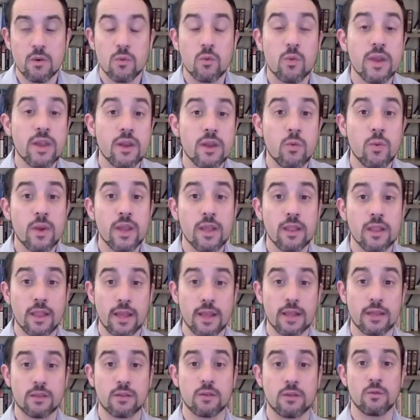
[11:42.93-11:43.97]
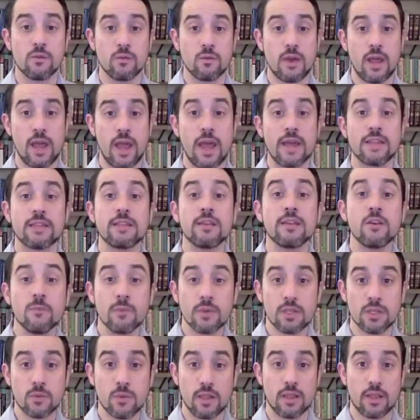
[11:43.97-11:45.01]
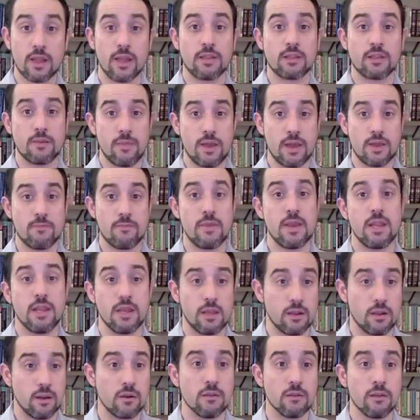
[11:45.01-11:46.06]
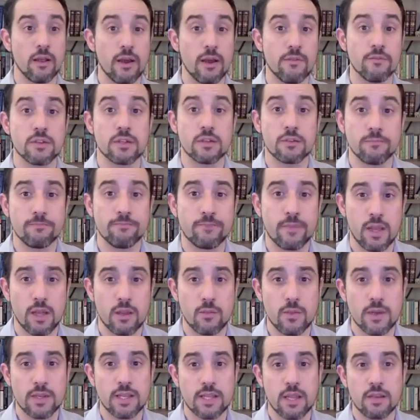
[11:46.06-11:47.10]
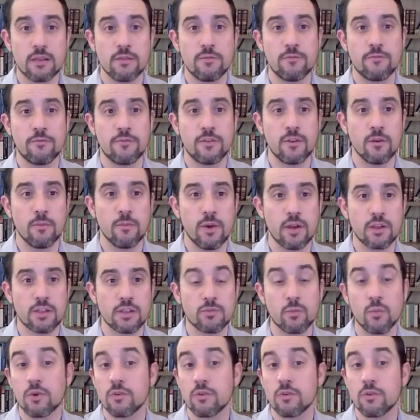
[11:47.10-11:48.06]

we like to, as humans, we like to make meaning in our lives, and we tend to feel much more